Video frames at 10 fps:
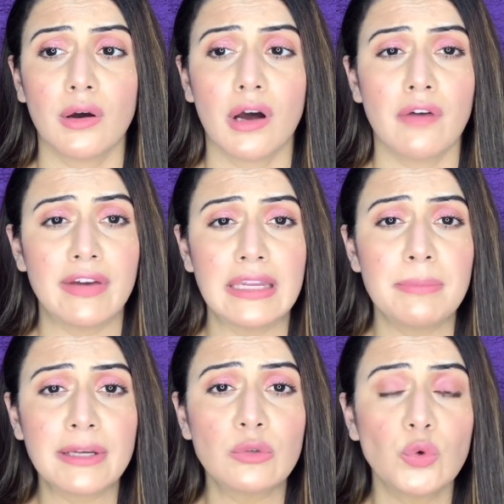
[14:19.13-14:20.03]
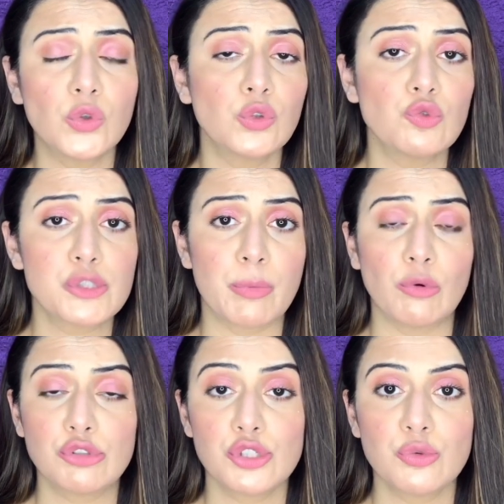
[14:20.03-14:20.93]
A very big no to
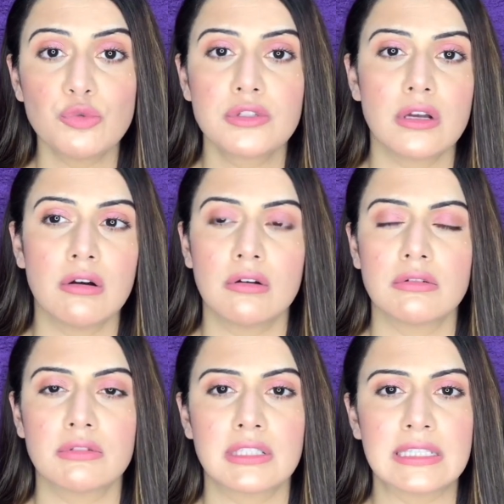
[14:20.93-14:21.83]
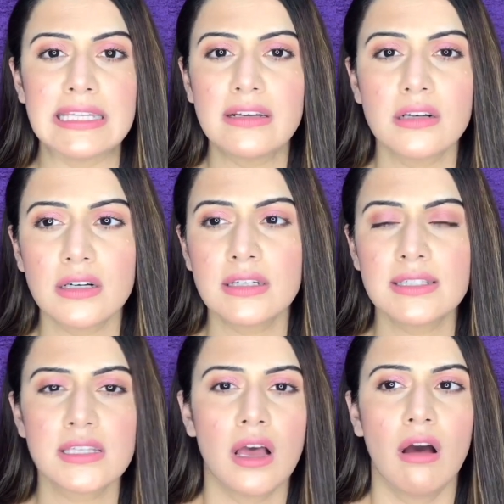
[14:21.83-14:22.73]
sports shoes,
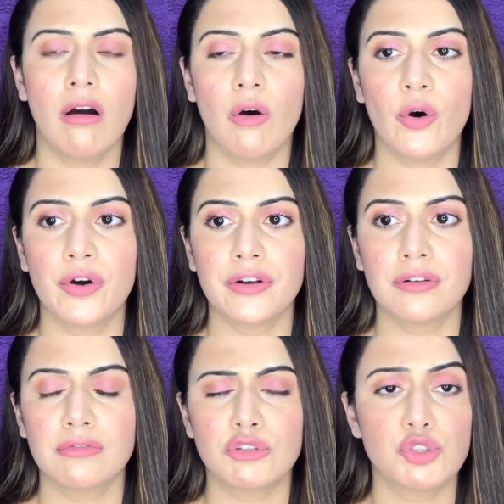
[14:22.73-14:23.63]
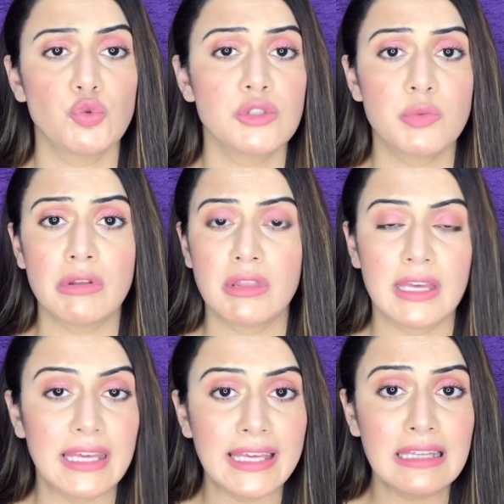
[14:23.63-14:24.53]
sneakers or the shoes with
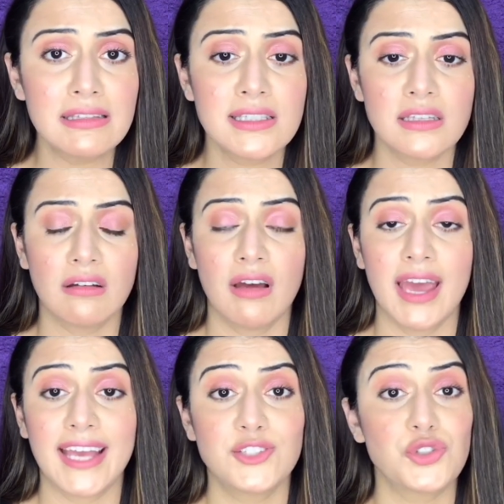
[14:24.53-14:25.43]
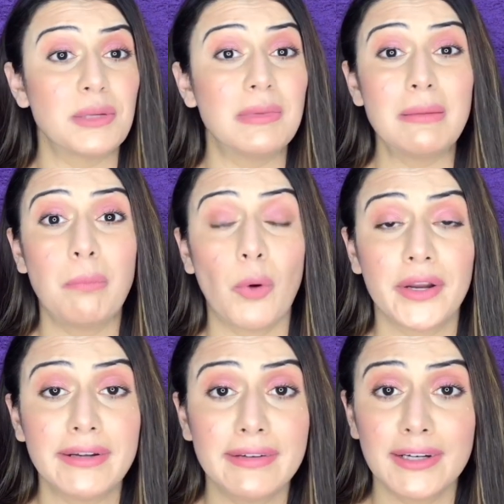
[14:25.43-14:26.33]
heels, extremely
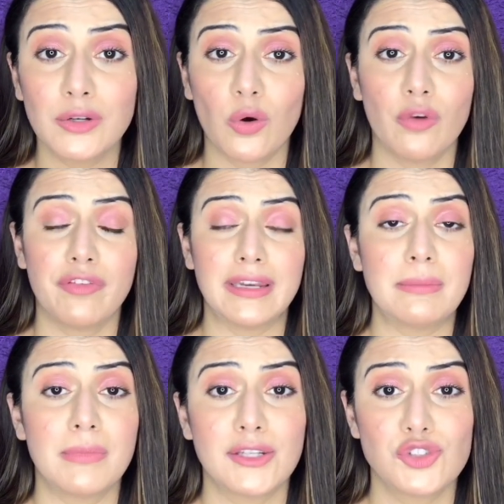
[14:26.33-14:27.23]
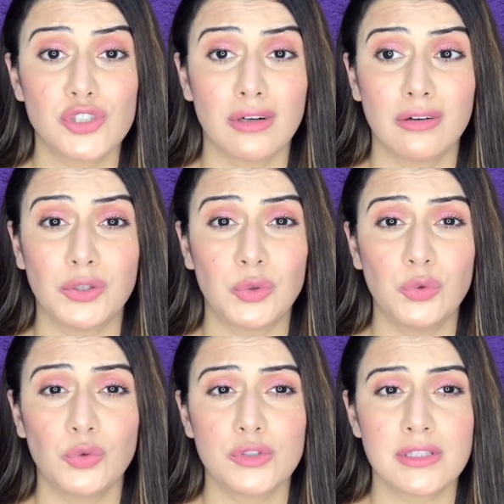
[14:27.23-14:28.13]
pointed or very much, you
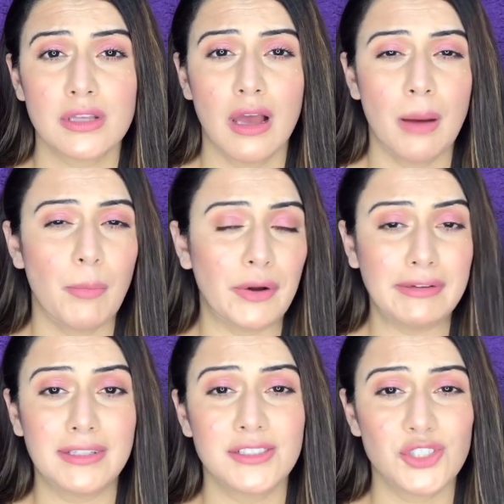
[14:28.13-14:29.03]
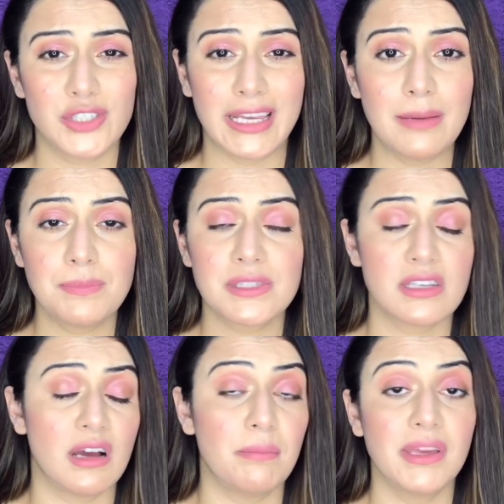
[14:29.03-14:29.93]
know, those pointed shapes,
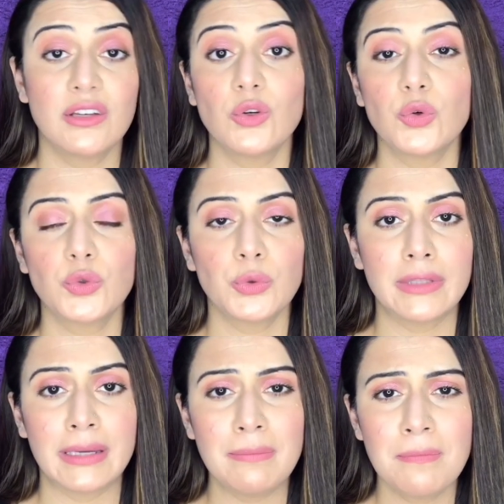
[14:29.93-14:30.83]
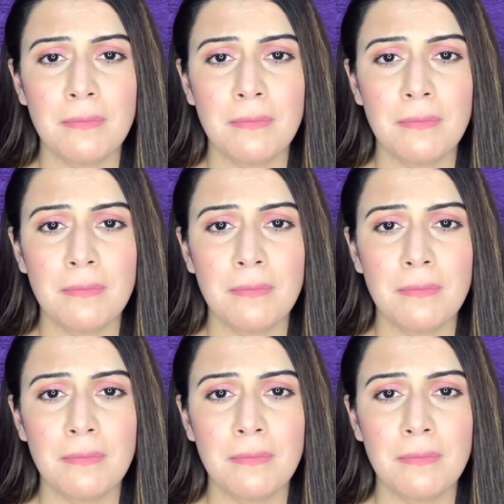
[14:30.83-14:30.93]
a big no to them.